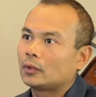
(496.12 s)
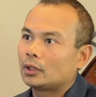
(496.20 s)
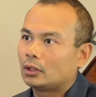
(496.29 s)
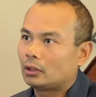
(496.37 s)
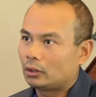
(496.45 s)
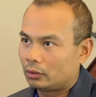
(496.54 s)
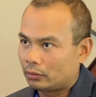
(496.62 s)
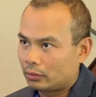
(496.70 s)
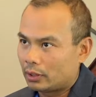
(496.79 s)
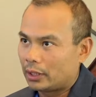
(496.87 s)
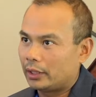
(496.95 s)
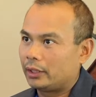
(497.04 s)
liner over
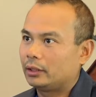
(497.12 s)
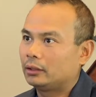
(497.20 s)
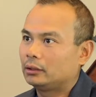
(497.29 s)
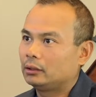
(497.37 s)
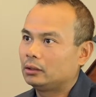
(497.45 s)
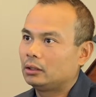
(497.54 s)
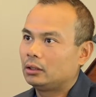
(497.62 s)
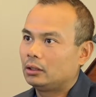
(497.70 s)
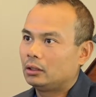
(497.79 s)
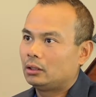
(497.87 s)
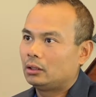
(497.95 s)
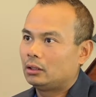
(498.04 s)
it, and you can still put
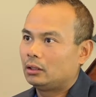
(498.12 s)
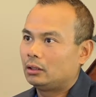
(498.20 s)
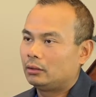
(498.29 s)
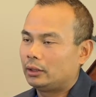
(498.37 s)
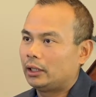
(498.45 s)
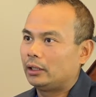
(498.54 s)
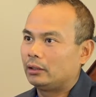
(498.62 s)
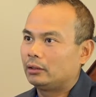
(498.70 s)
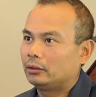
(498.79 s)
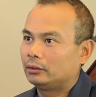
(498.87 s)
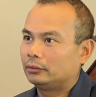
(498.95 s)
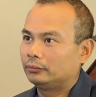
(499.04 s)
that head on top of
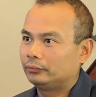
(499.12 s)
it, the